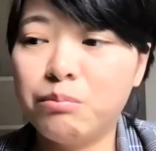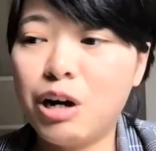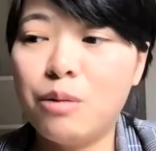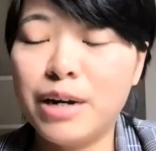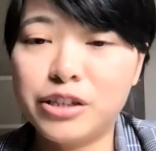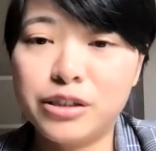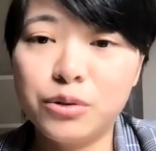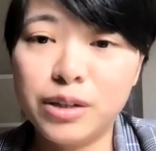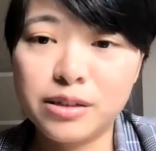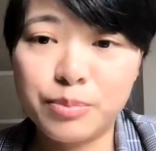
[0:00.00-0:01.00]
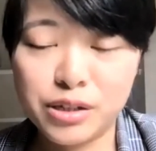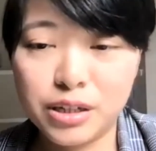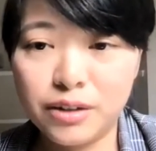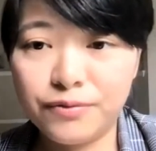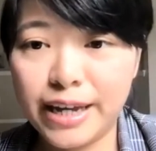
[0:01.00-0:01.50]
how much students
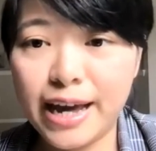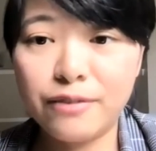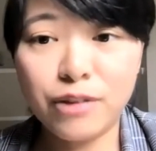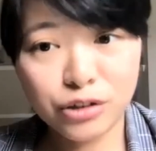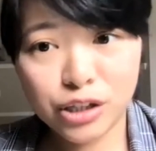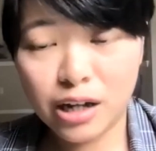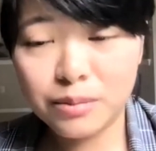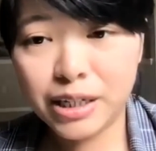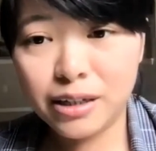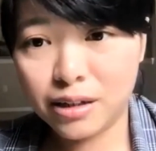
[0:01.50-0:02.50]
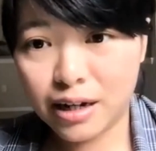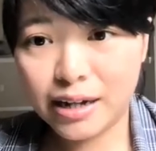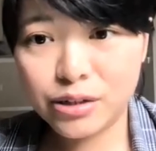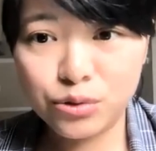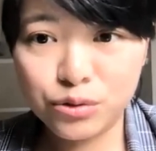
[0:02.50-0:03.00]
perceive they have autonomy in the
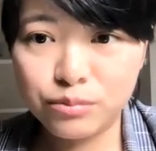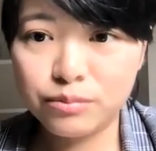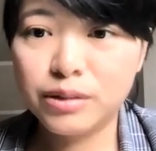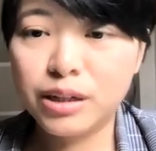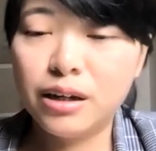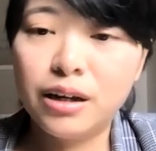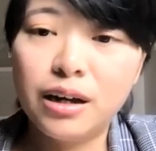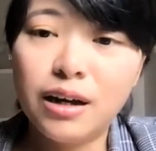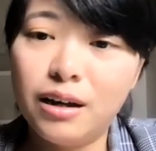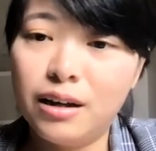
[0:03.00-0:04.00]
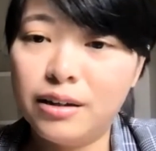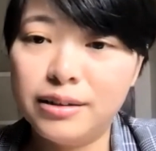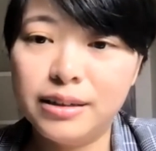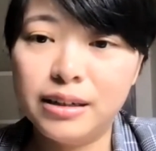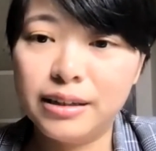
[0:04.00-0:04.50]
classroom
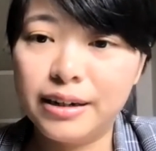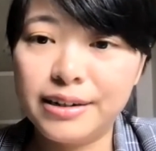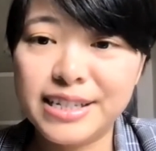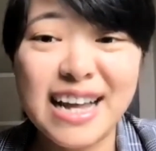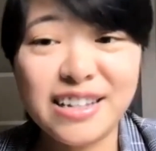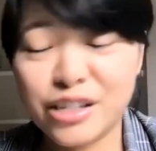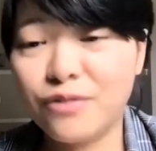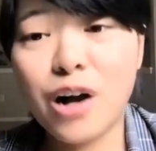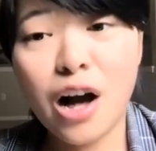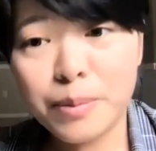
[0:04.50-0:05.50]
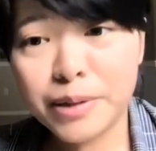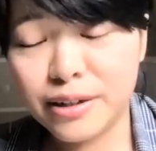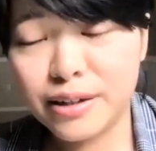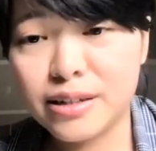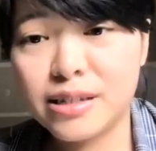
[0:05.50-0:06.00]
and their sense of
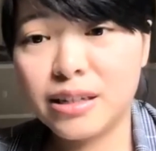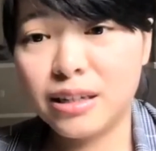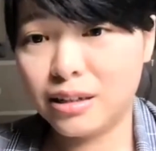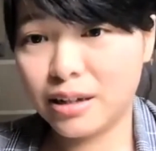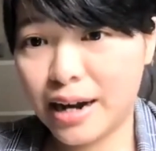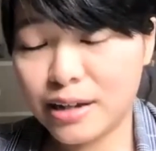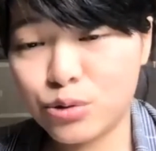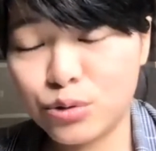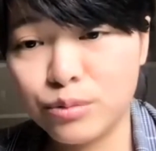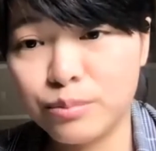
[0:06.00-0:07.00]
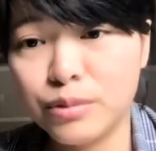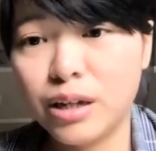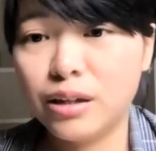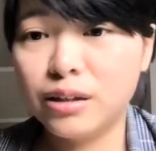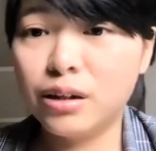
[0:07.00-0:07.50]
competence in the classroom.
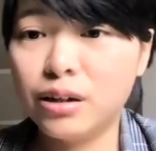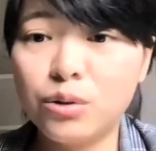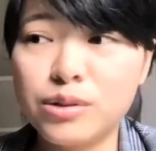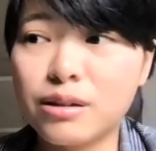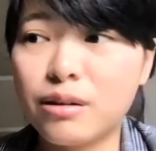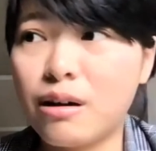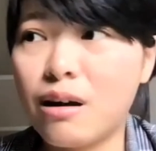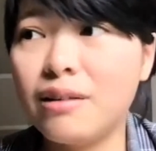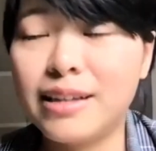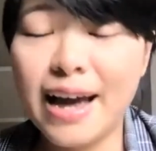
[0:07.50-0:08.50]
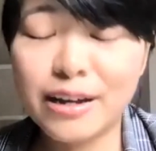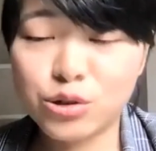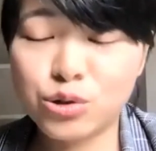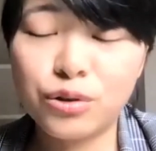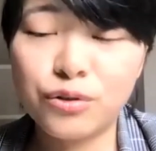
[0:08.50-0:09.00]
Those
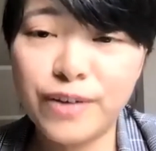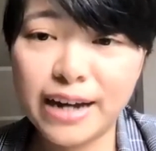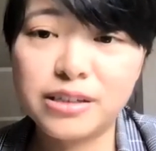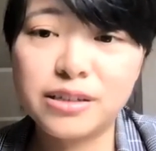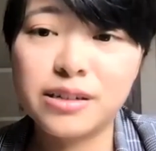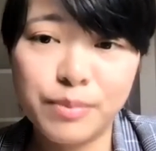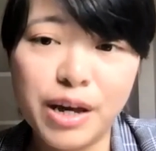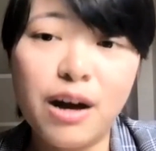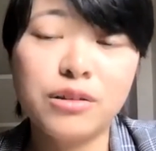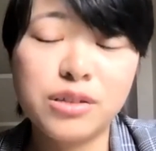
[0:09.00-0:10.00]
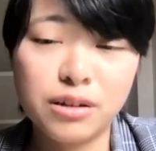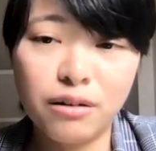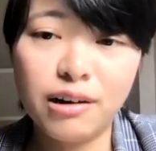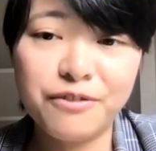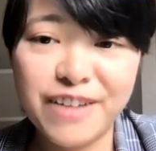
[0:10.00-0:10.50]
contextual factors may
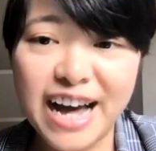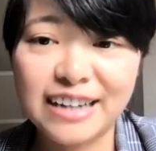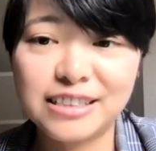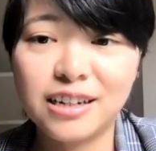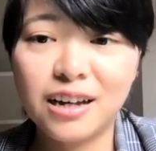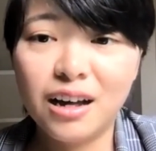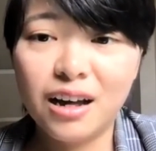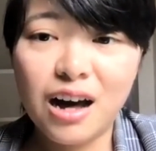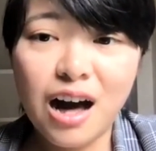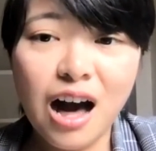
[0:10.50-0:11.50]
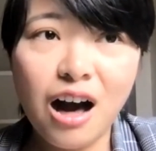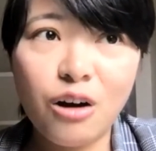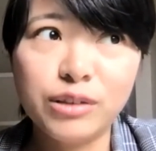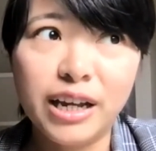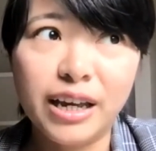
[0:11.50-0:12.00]
also affect
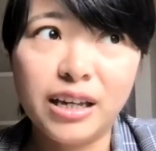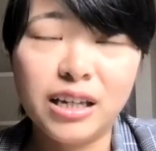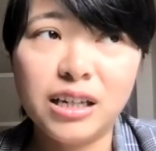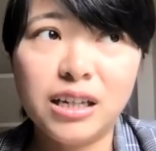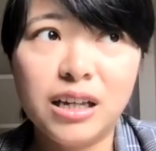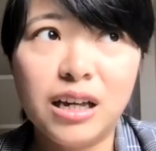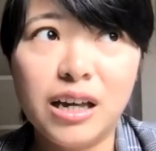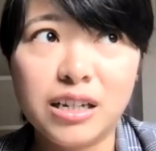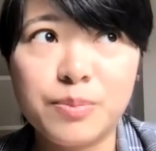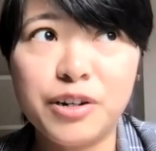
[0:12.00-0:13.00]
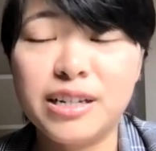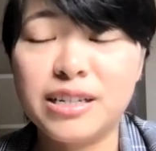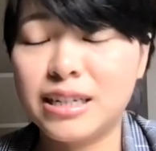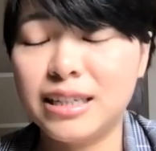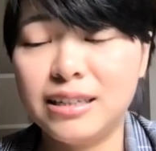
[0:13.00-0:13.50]
how they
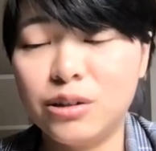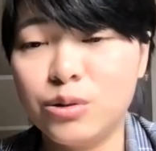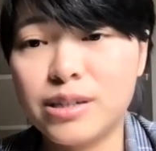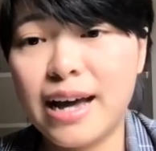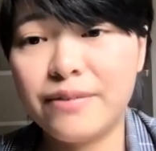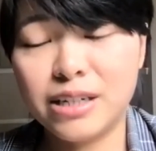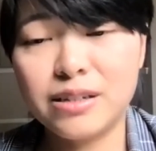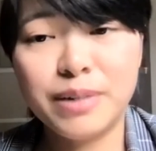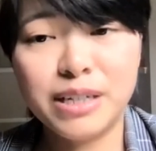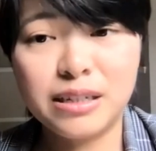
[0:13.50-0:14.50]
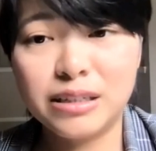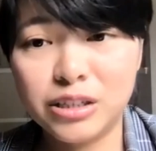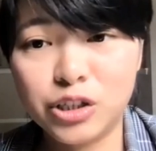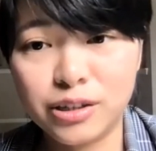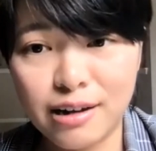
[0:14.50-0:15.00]
experienced in those evidence-based
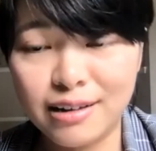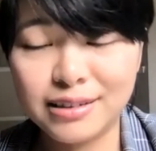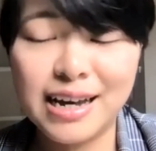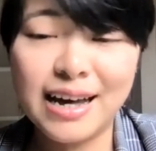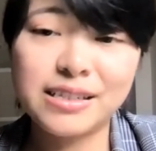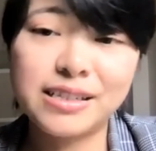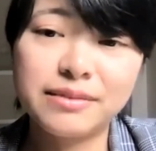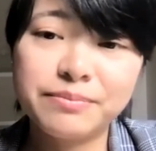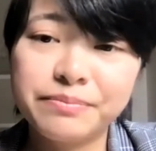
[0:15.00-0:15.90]
teaching context.